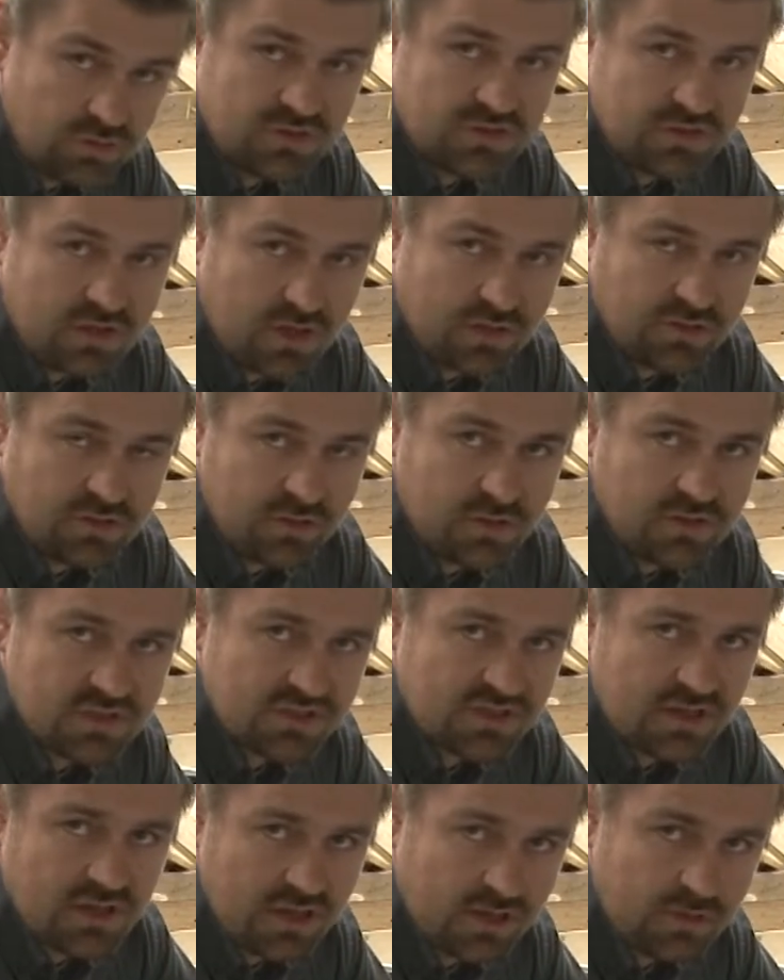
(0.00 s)
start. You can
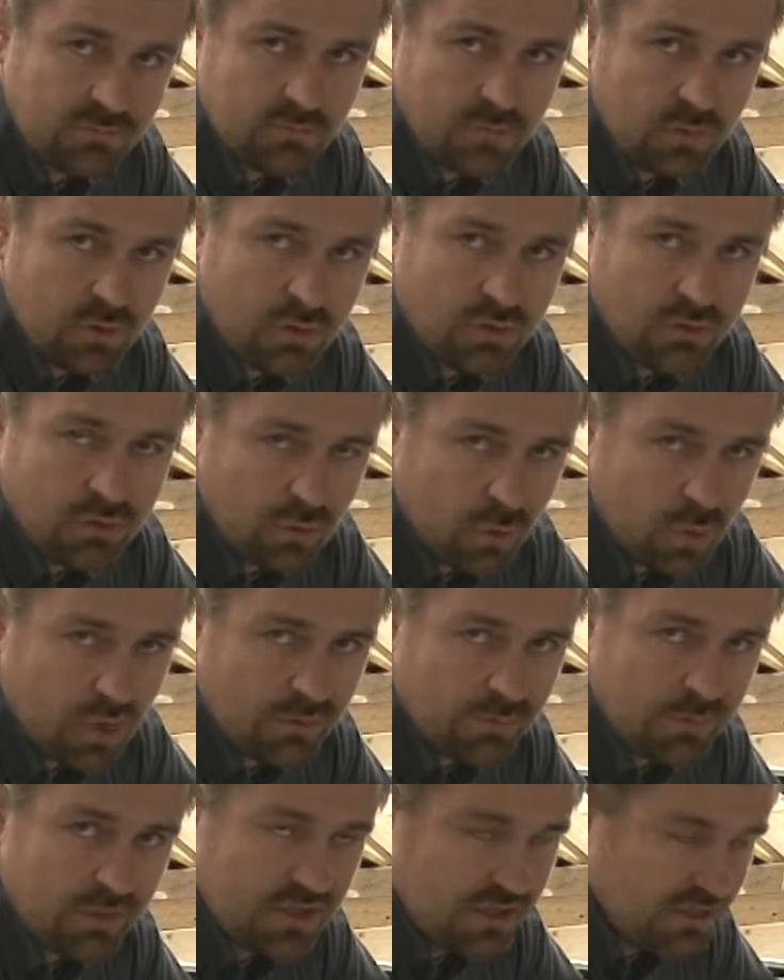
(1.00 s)
start it all you
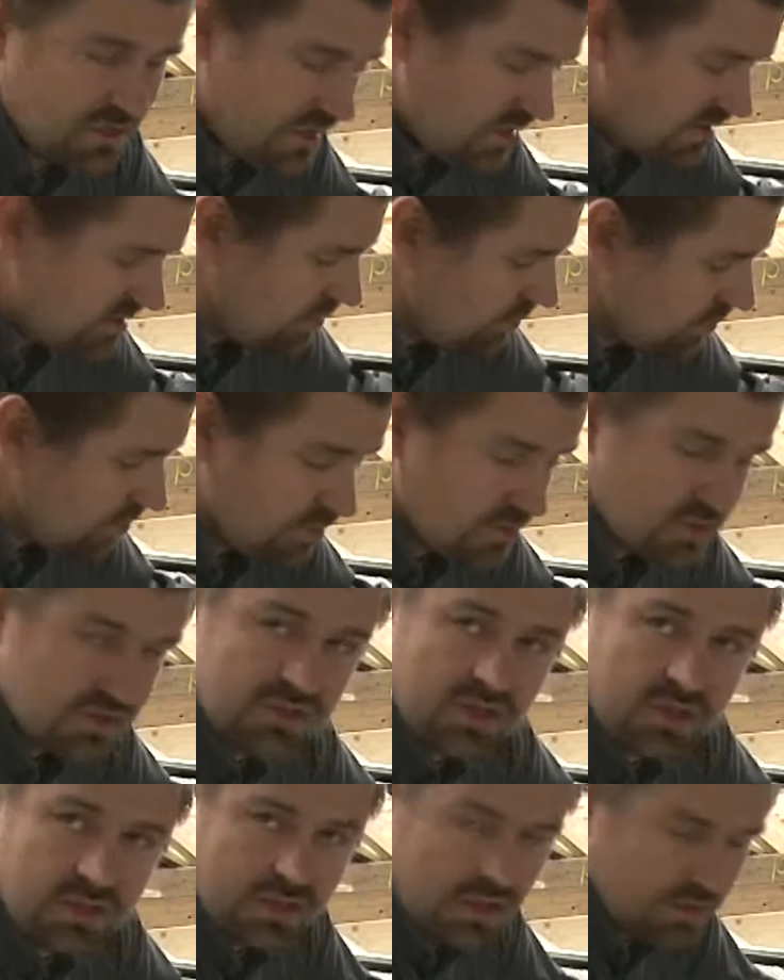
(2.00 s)
want, but it's not going to
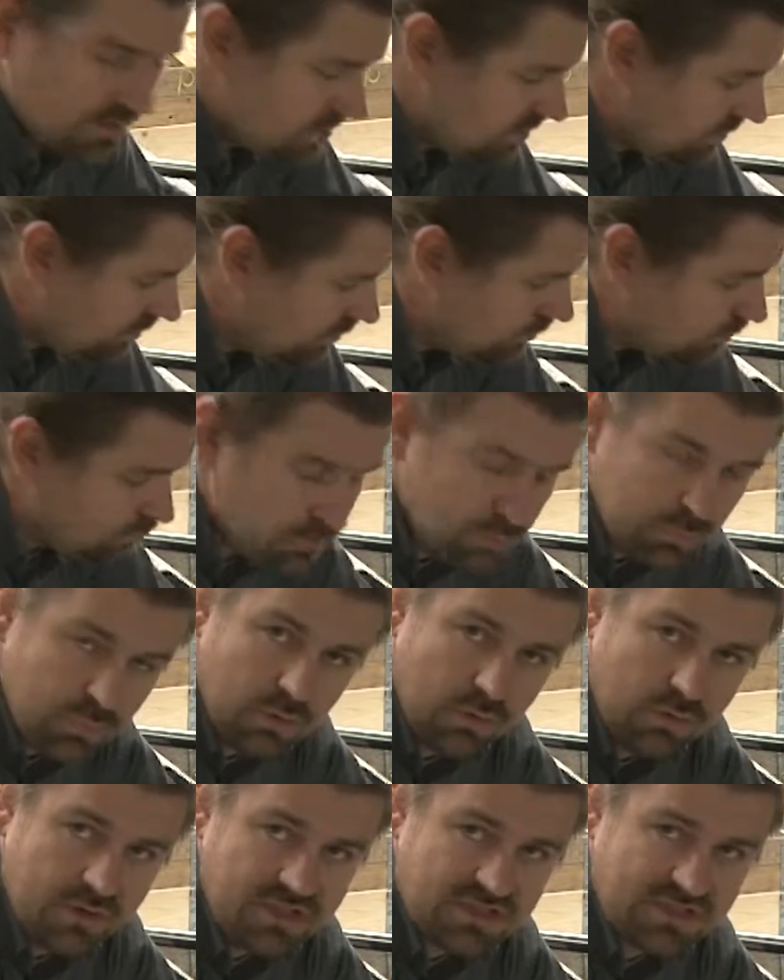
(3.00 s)
start until you
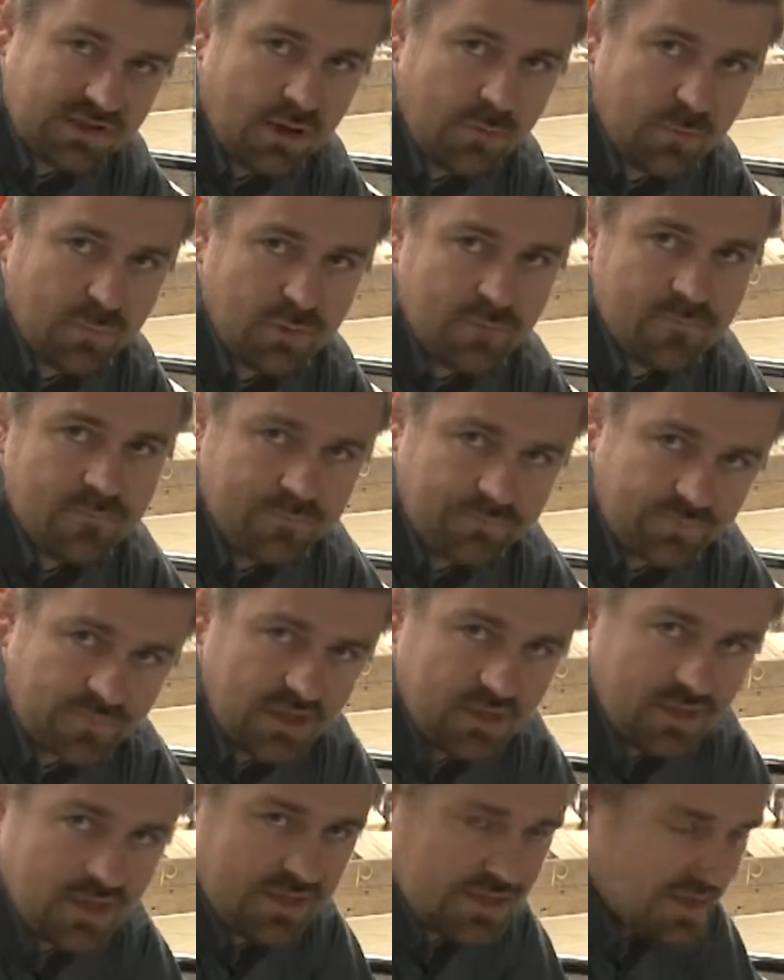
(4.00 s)
pull this up
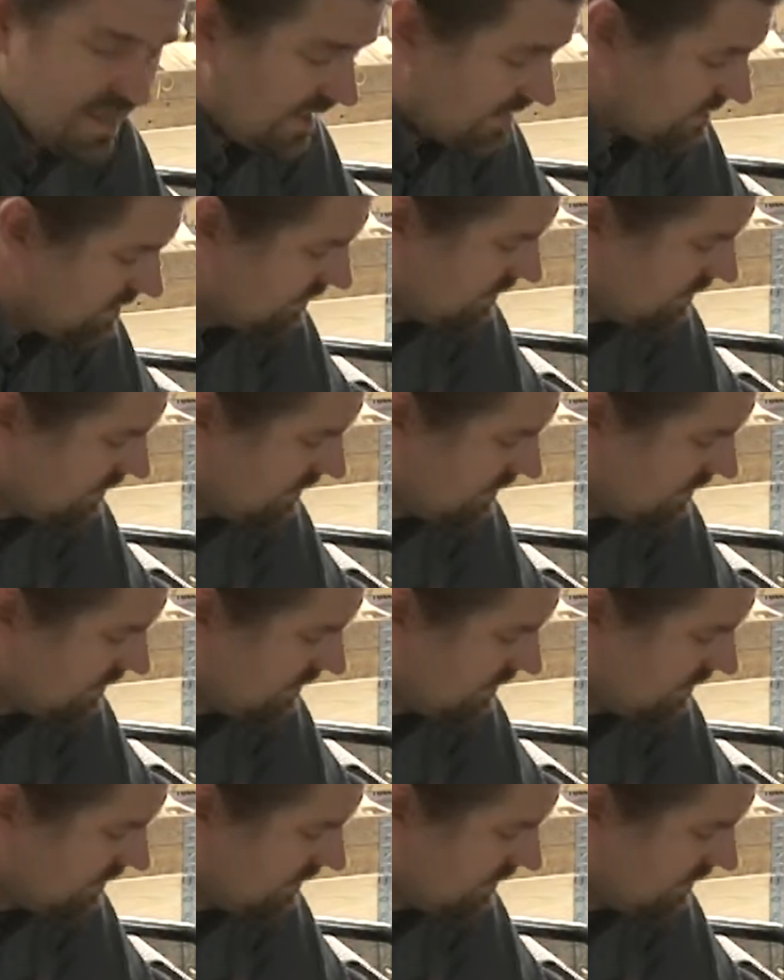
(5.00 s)
like that.